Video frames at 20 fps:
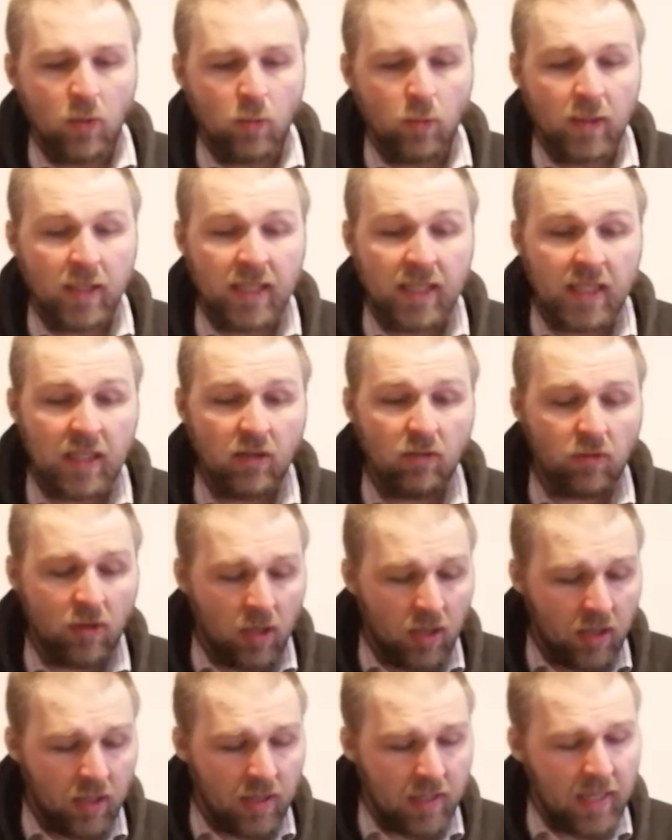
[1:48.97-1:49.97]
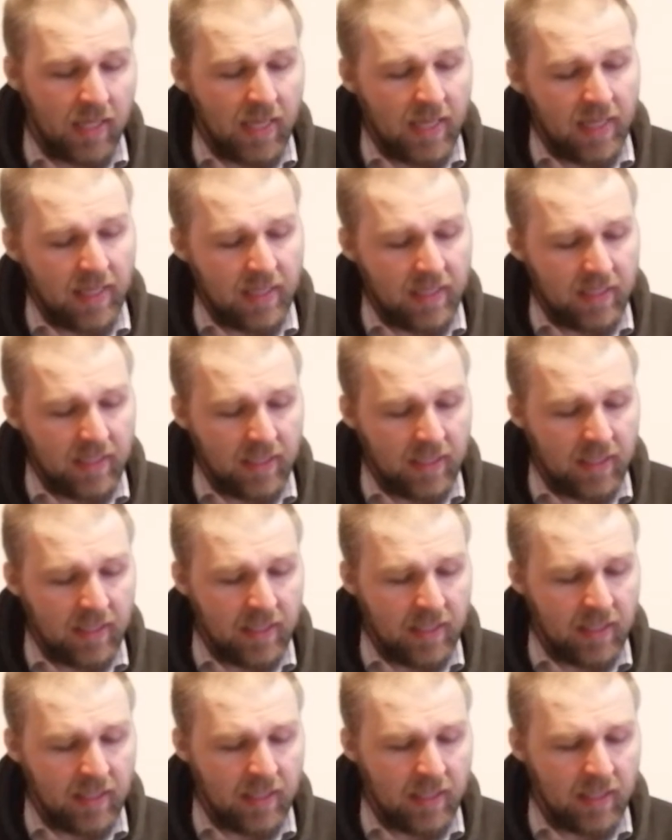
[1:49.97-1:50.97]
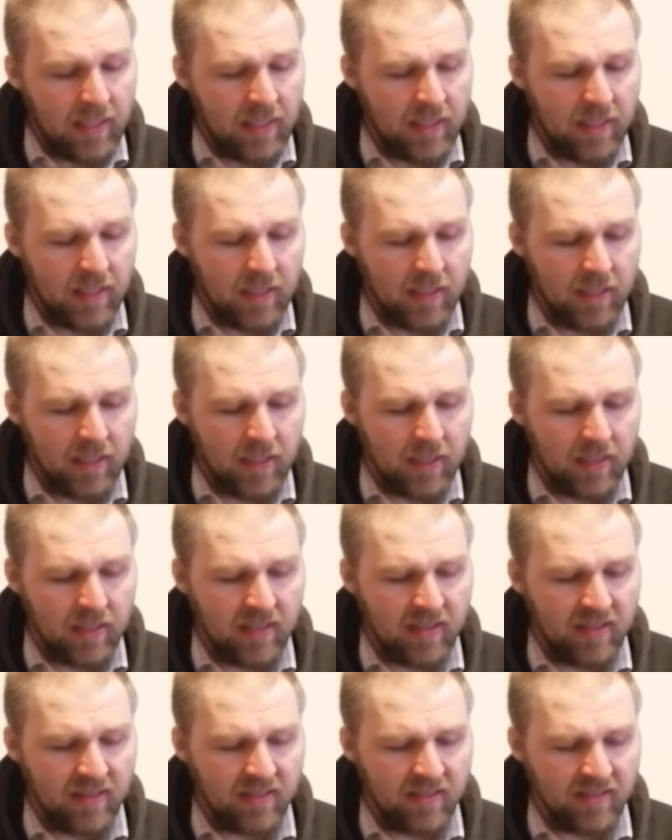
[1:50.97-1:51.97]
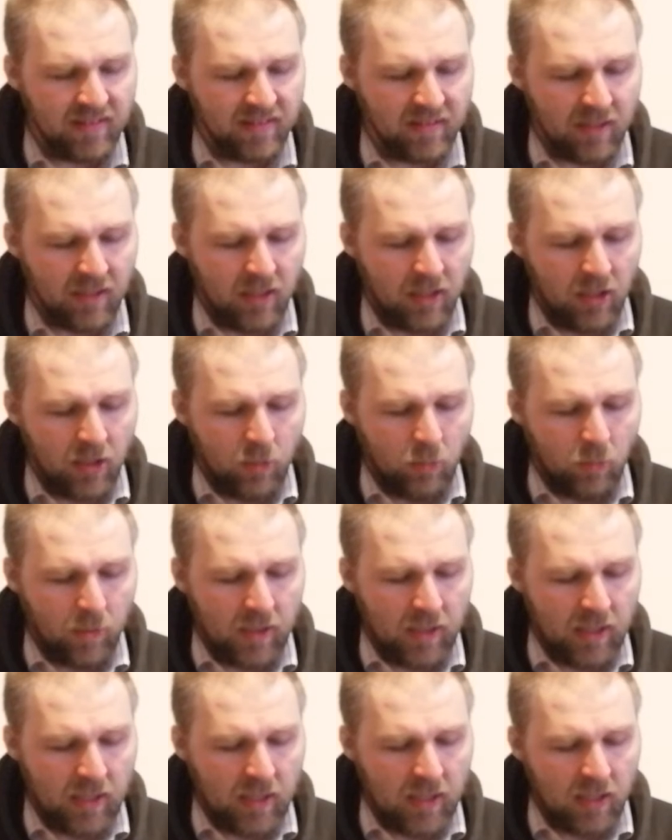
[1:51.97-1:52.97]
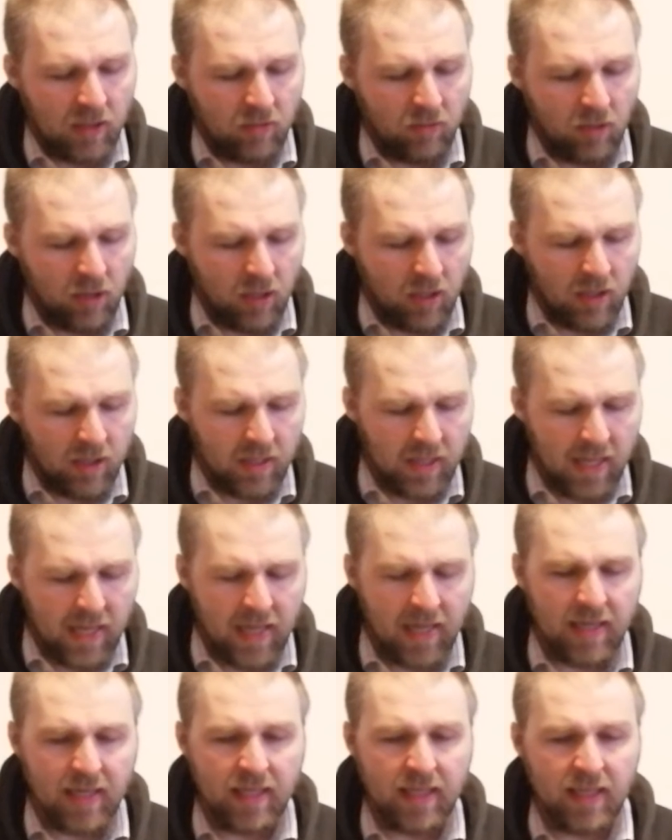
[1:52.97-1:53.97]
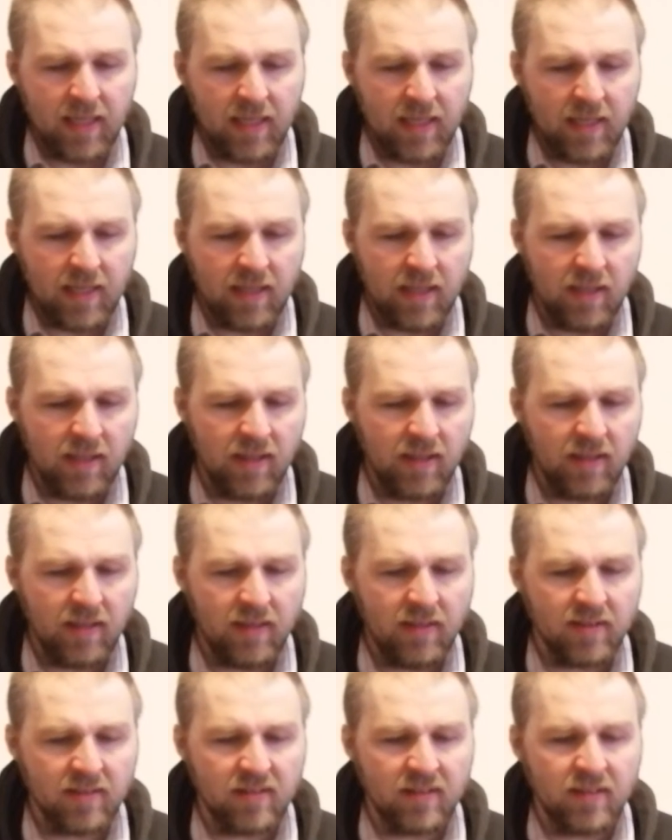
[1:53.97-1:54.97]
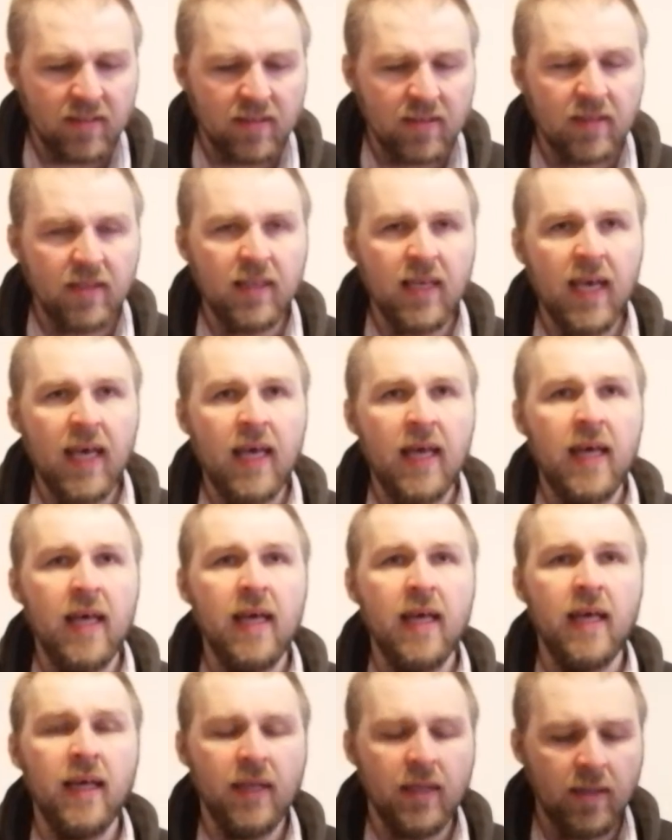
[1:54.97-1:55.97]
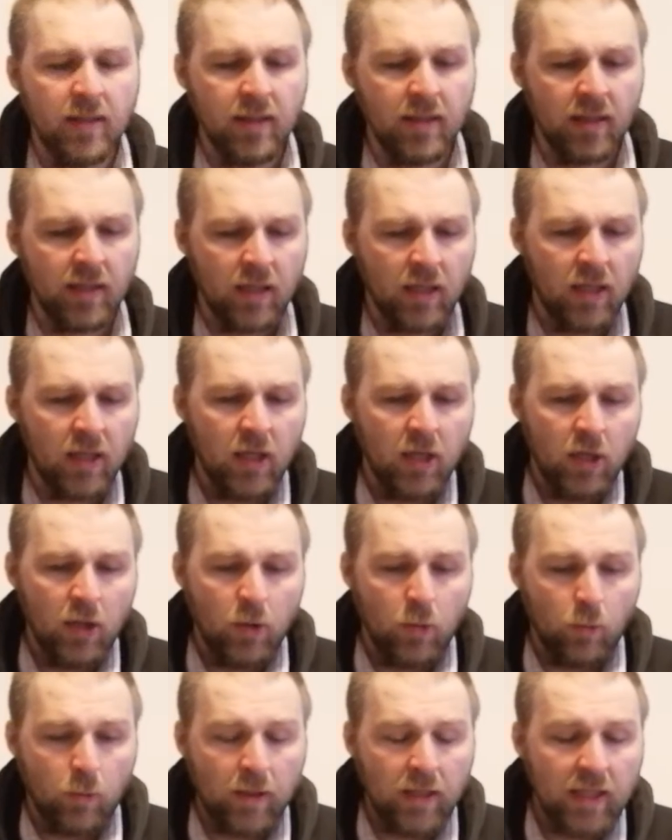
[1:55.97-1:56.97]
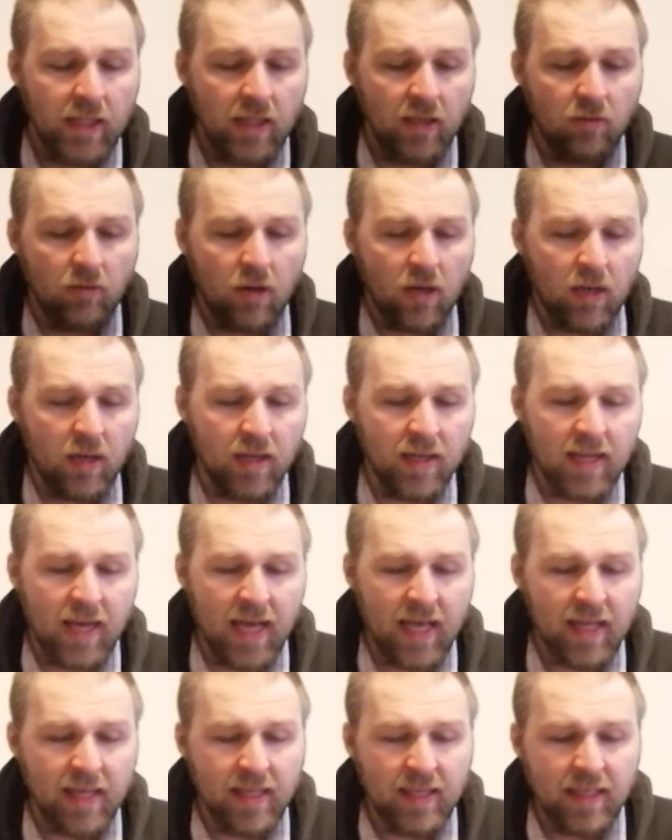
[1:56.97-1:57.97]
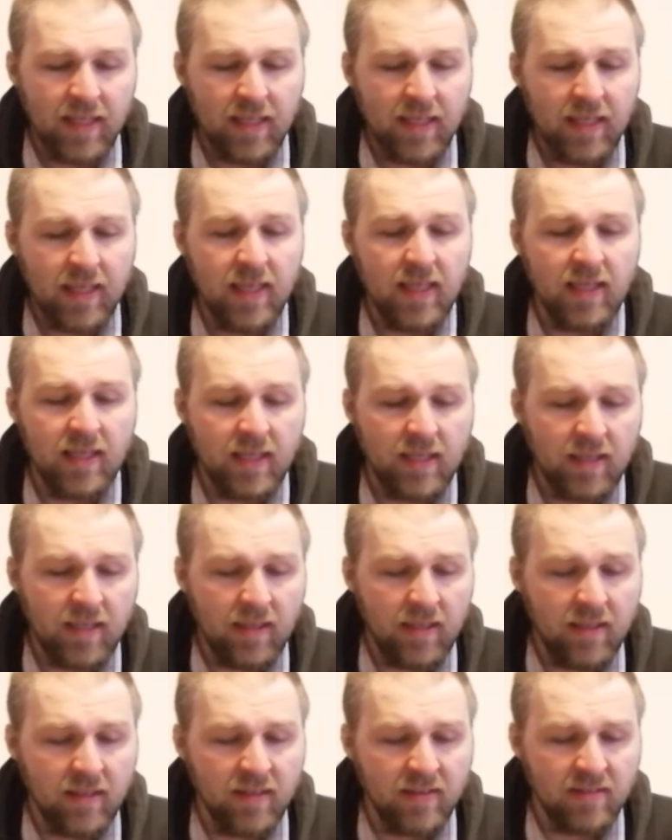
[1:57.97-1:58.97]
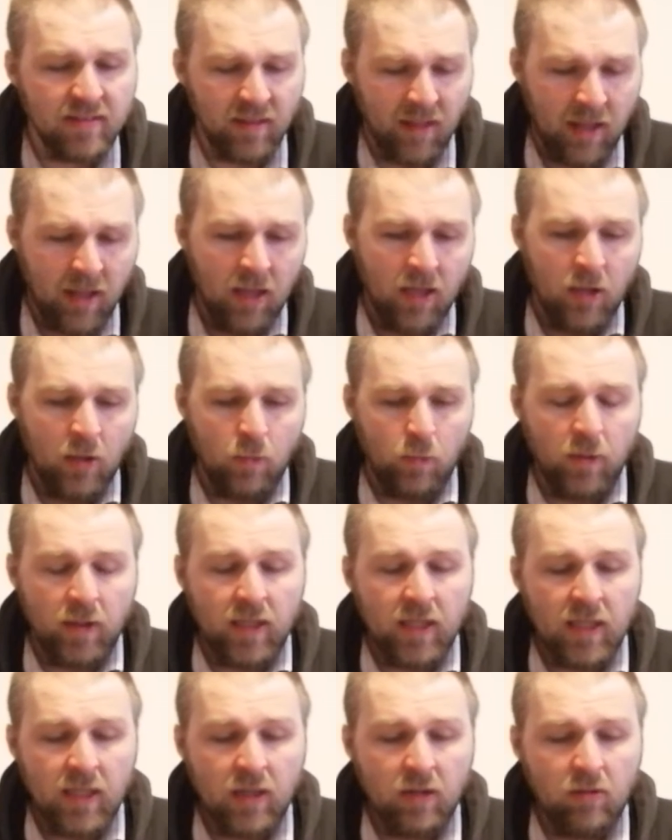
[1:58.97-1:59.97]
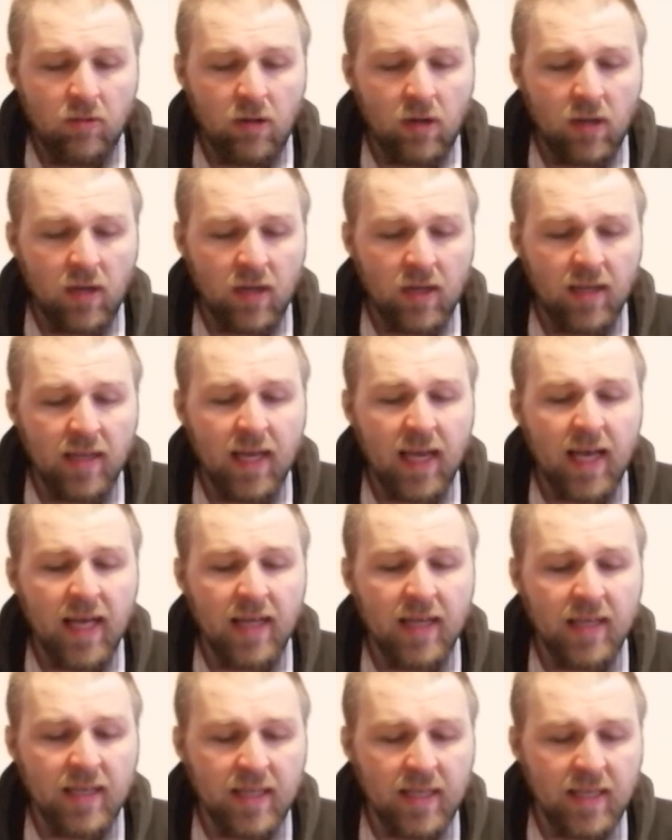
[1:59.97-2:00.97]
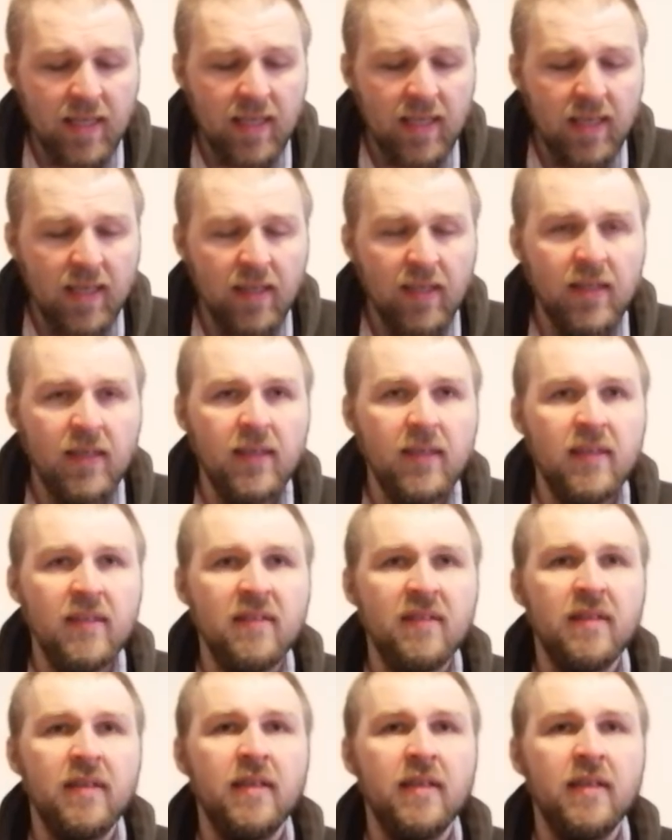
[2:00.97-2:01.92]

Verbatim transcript: We're on our knees. We're on our knees again. We're on our knees, we're on our knees